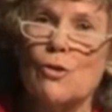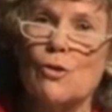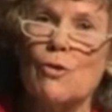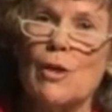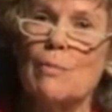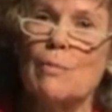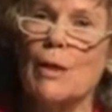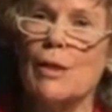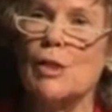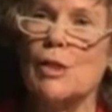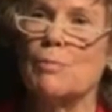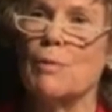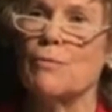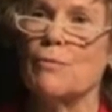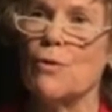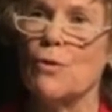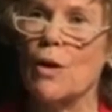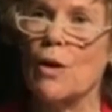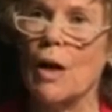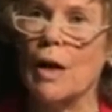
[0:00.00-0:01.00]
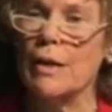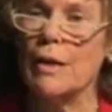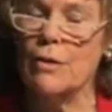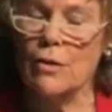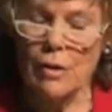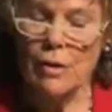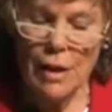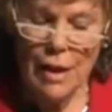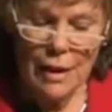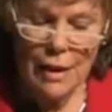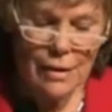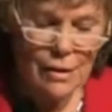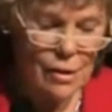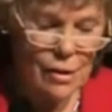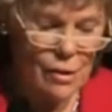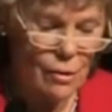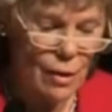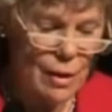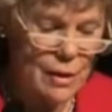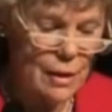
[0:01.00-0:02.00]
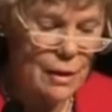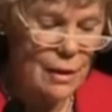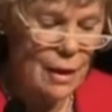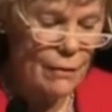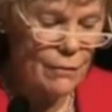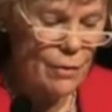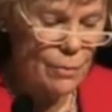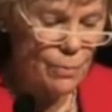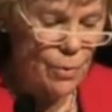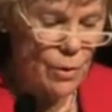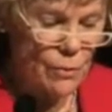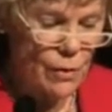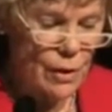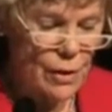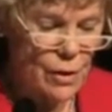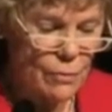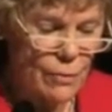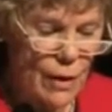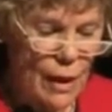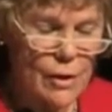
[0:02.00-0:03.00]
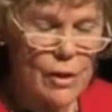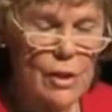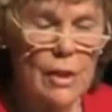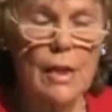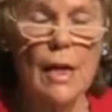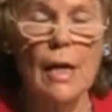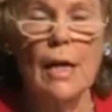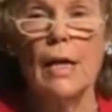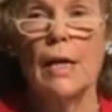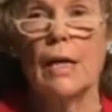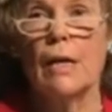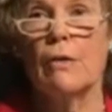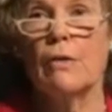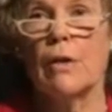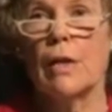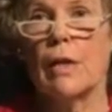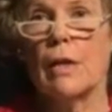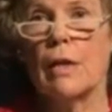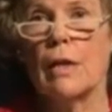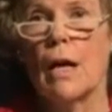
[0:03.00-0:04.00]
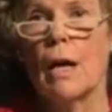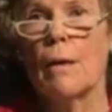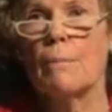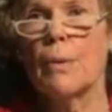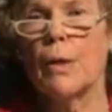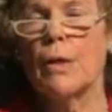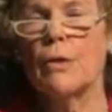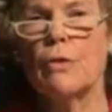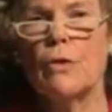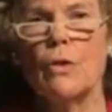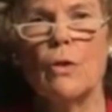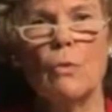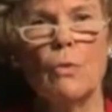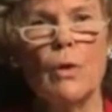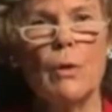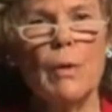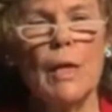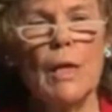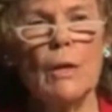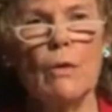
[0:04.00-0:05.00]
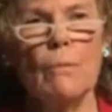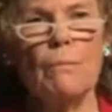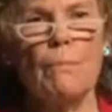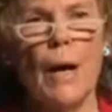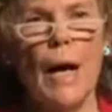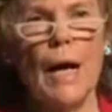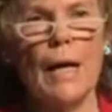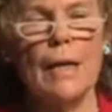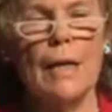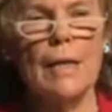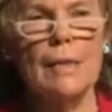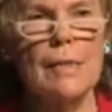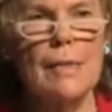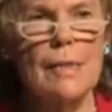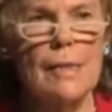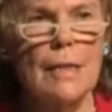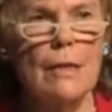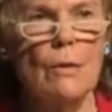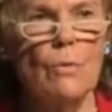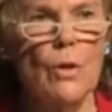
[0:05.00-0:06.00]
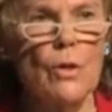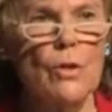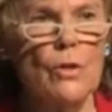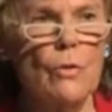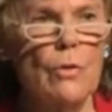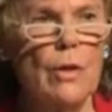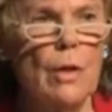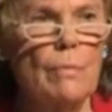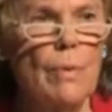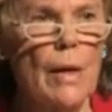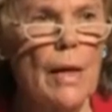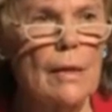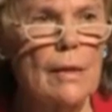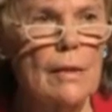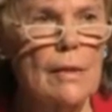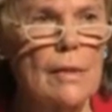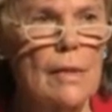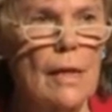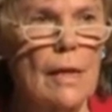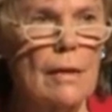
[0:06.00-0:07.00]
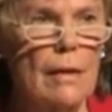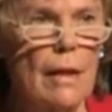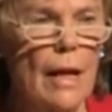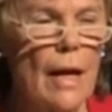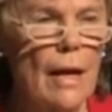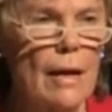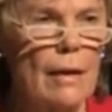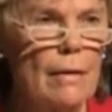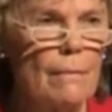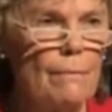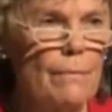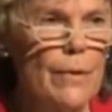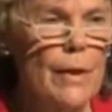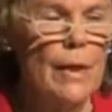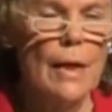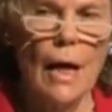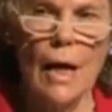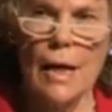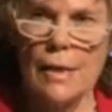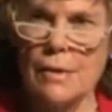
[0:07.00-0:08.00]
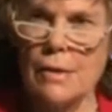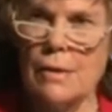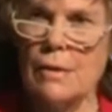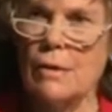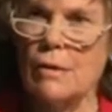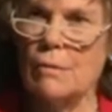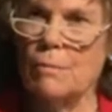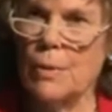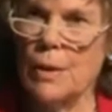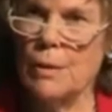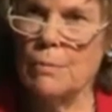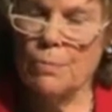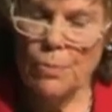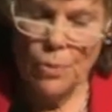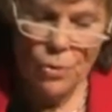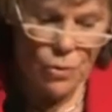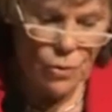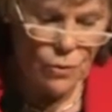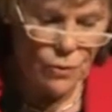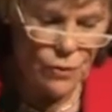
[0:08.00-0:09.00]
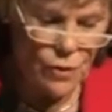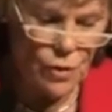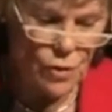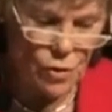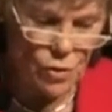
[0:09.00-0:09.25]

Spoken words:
3 months before I got elected, so I didn't have the privilege of actually hearing it. But you know, when we look back and see what Tony Benn said then, hasn't it been proved